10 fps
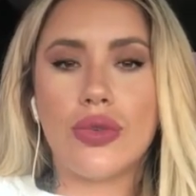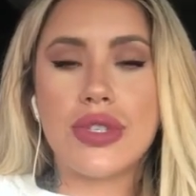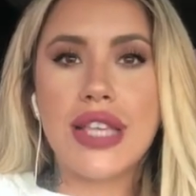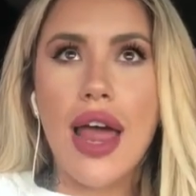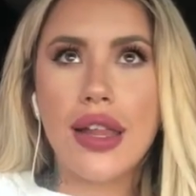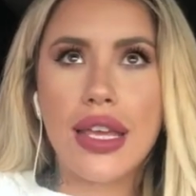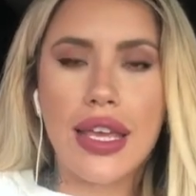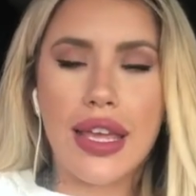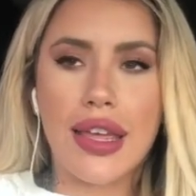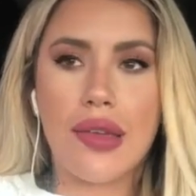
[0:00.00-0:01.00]

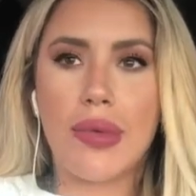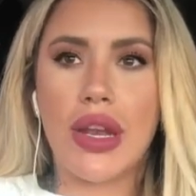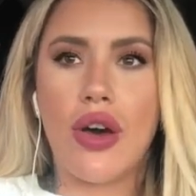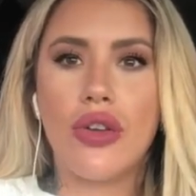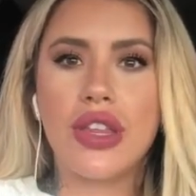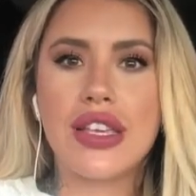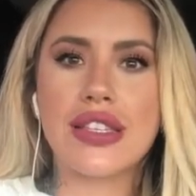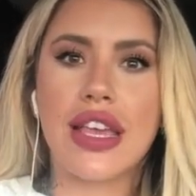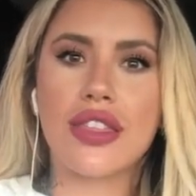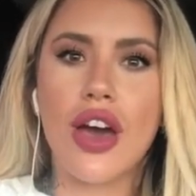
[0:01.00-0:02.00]
saddling him, and all
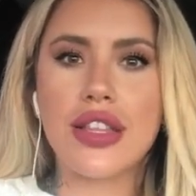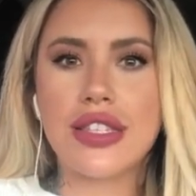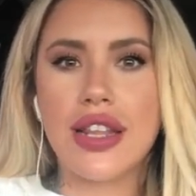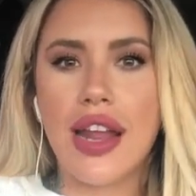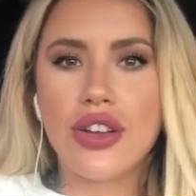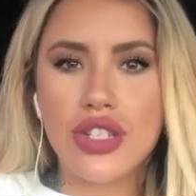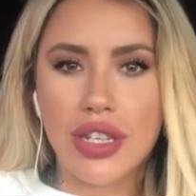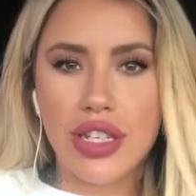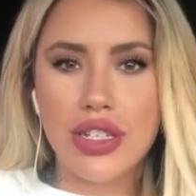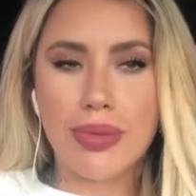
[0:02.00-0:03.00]
these like thoughts and
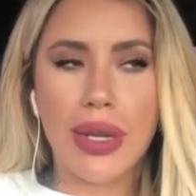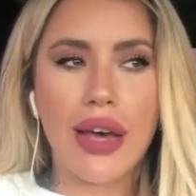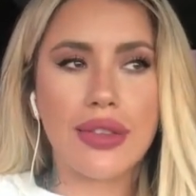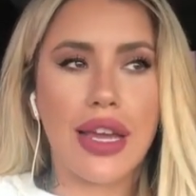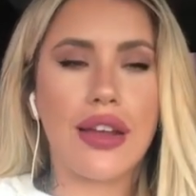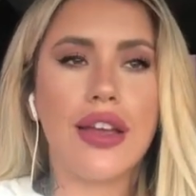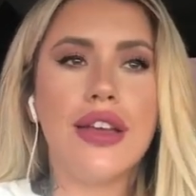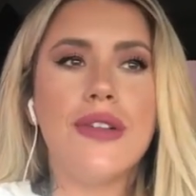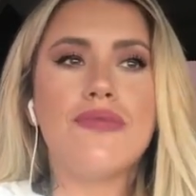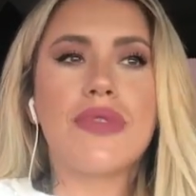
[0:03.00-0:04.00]
energy I just put out there.
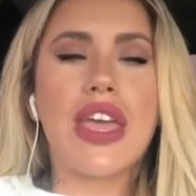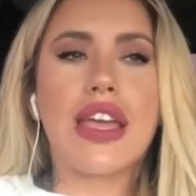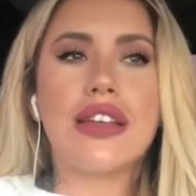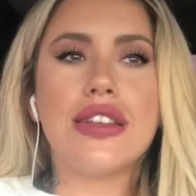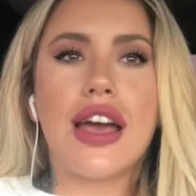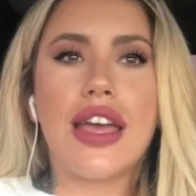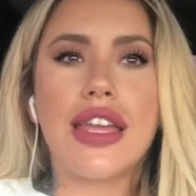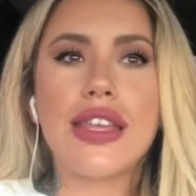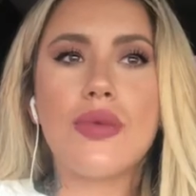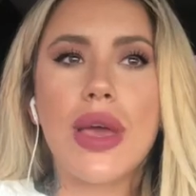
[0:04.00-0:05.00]
And
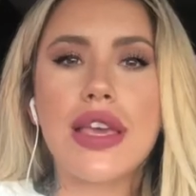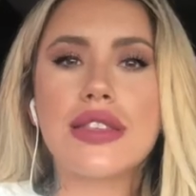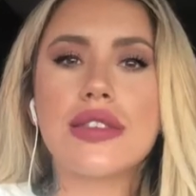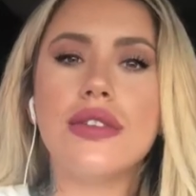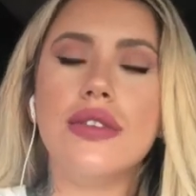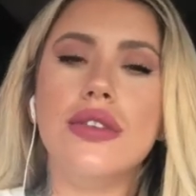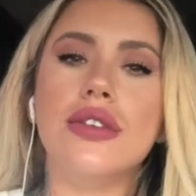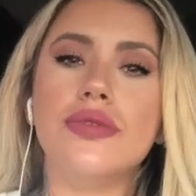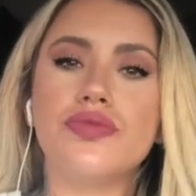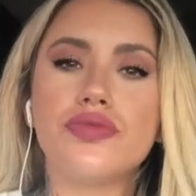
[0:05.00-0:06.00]
anyways,
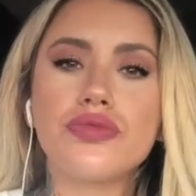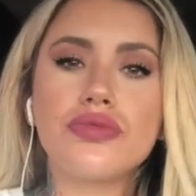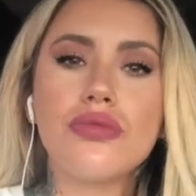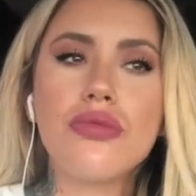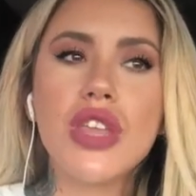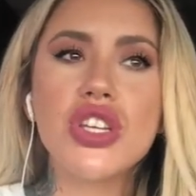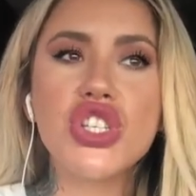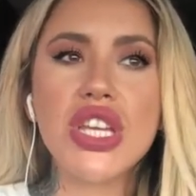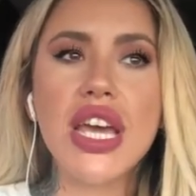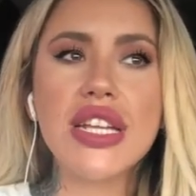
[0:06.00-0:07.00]

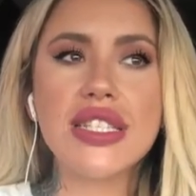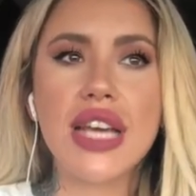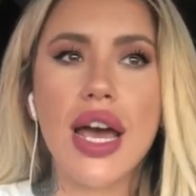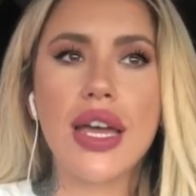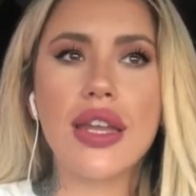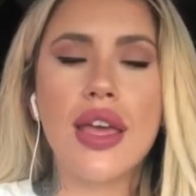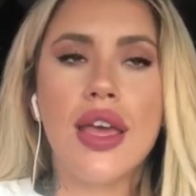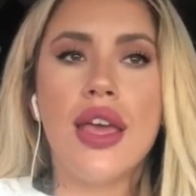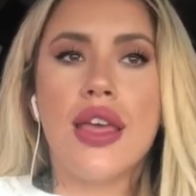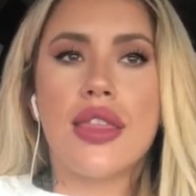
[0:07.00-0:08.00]
she had done
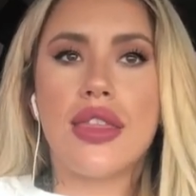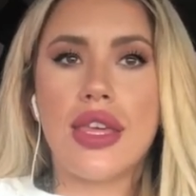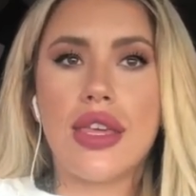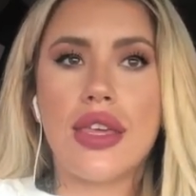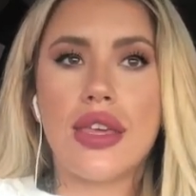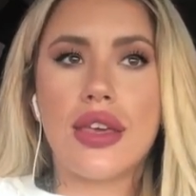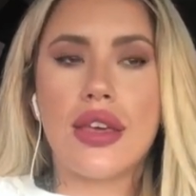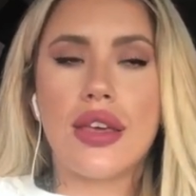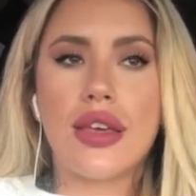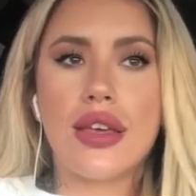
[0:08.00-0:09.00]

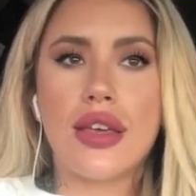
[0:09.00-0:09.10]
the